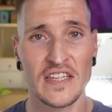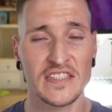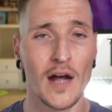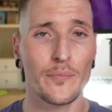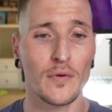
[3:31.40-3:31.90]
this
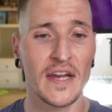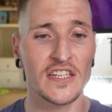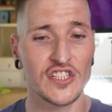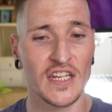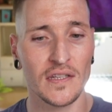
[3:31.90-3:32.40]

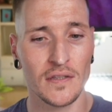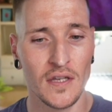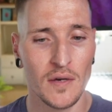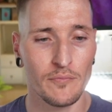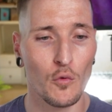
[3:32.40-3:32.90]
operation,
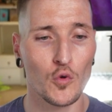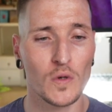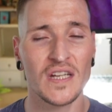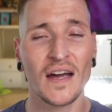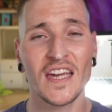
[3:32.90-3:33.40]
but when
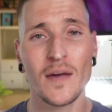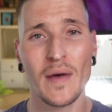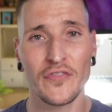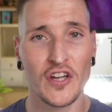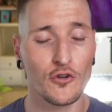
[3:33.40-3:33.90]
we're talking
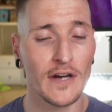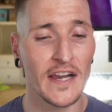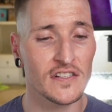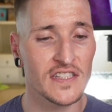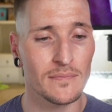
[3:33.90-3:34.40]
about the
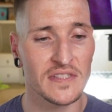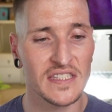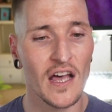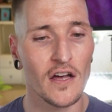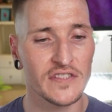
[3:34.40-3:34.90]
creators
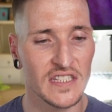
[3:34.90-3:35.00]
themselves,